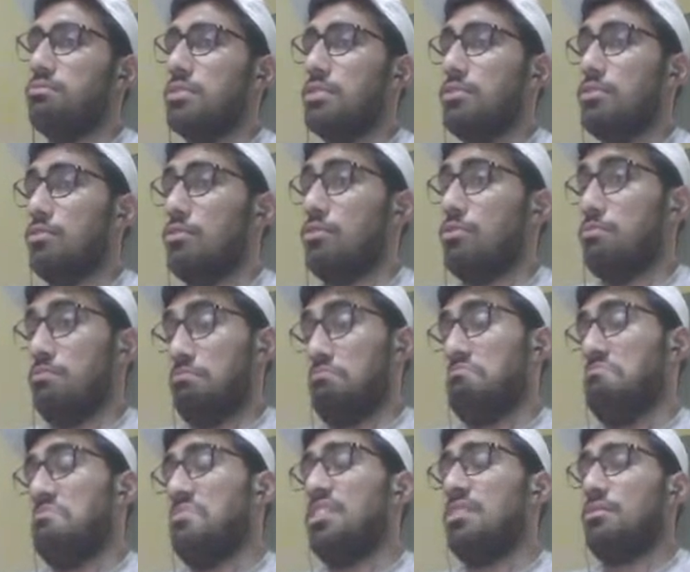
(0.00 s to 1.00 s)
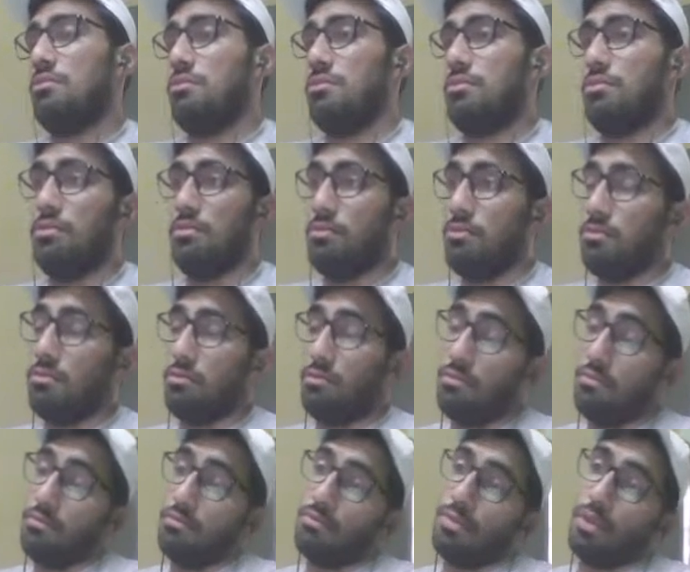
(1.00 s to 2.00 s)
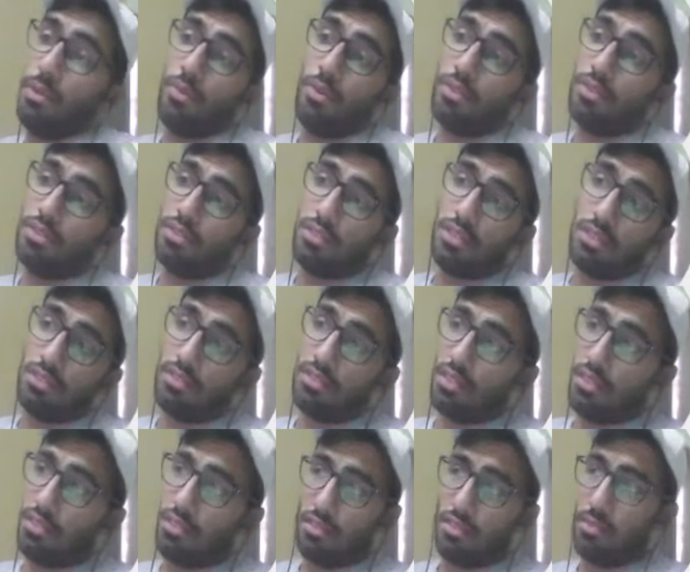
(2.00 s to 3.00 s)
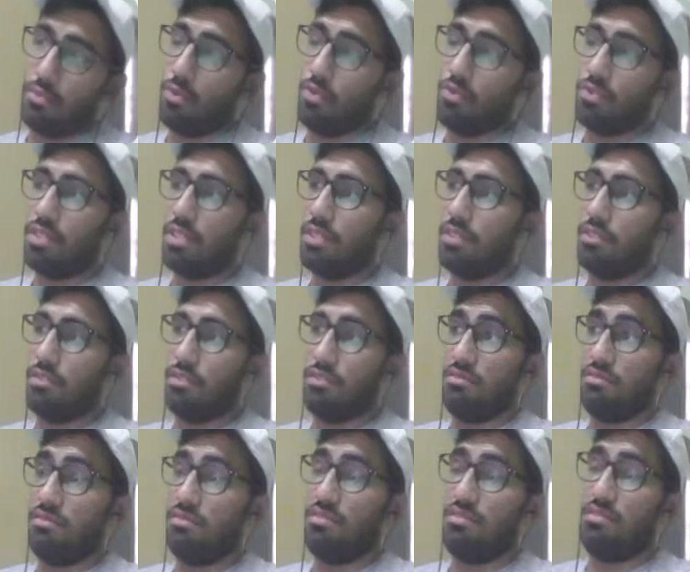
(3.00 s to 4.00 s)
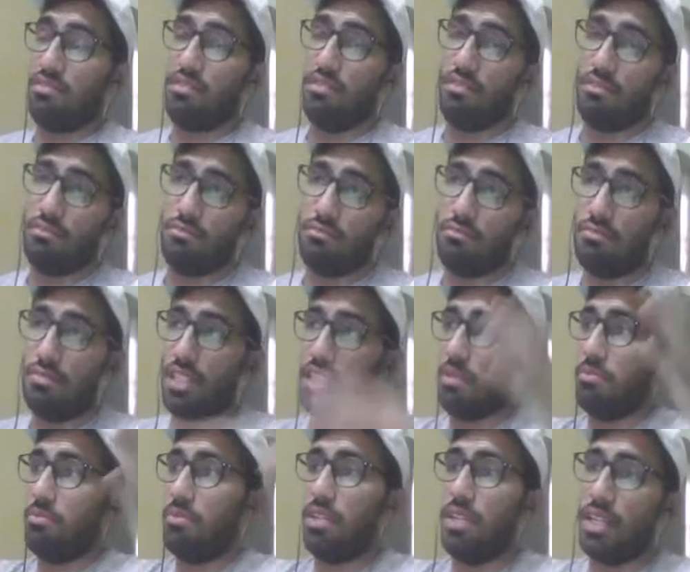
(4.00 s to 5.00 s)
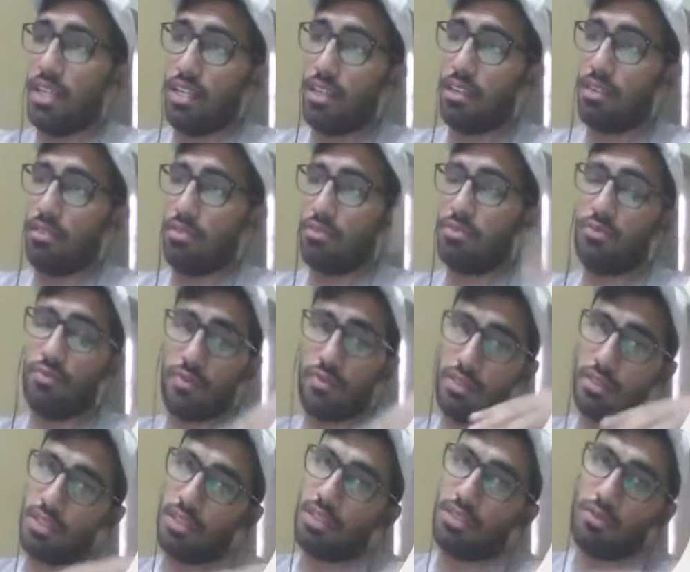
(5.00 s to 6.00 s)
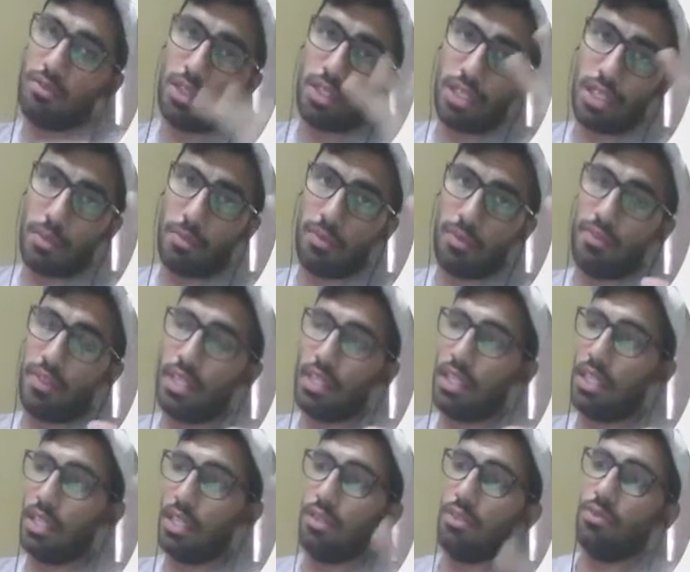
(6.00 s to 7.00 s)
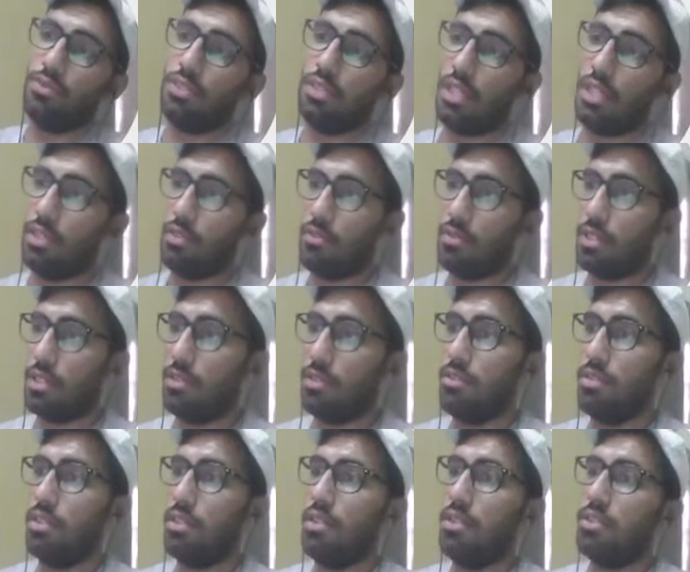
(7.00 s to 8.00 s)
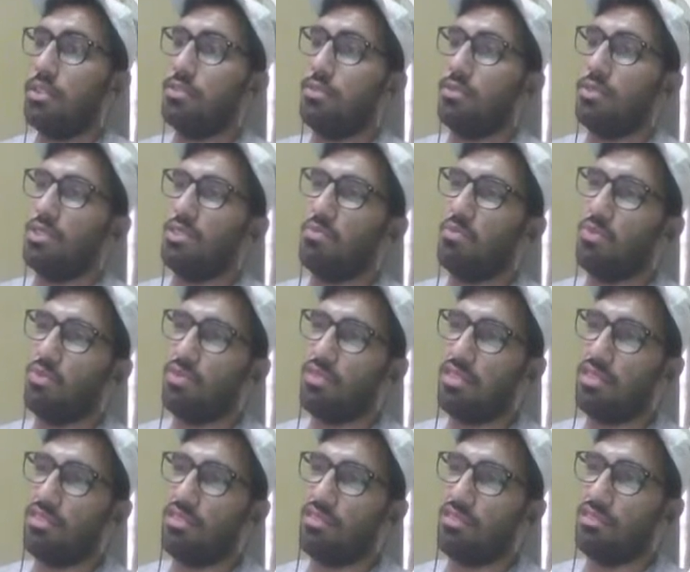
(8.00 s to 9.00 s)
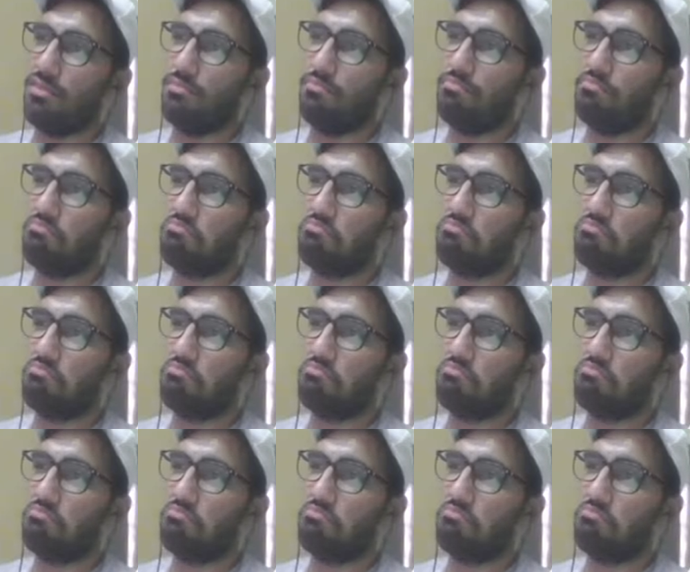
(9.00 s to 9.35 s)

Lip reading: so my boss tells that it's mostly table data. So we will see what type of data it looks like. Okay, so it's mostly the